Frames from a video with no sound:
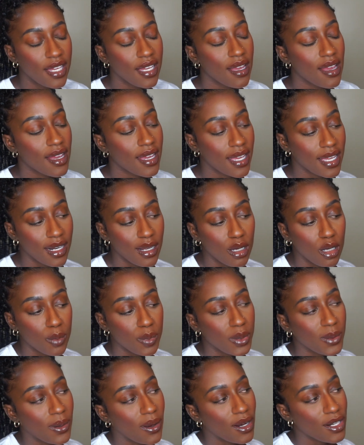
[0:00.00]
Again, I hope
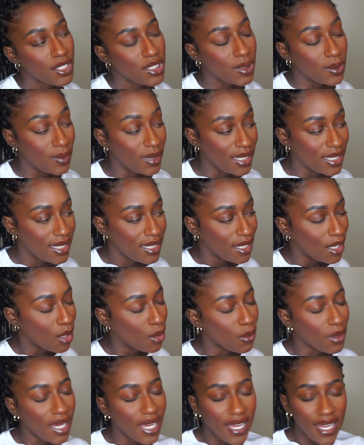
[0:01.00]
you are doing
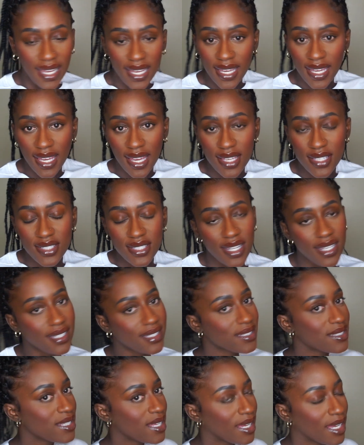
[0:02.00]
okay, staying
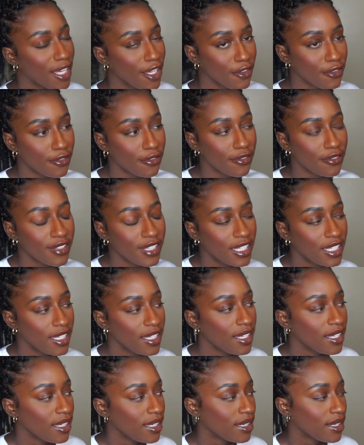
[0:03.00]
safe,
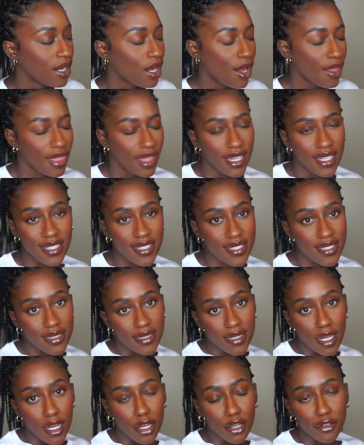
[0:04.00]
all that good
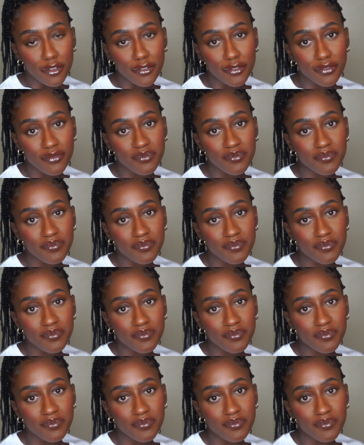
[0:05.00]
stuff.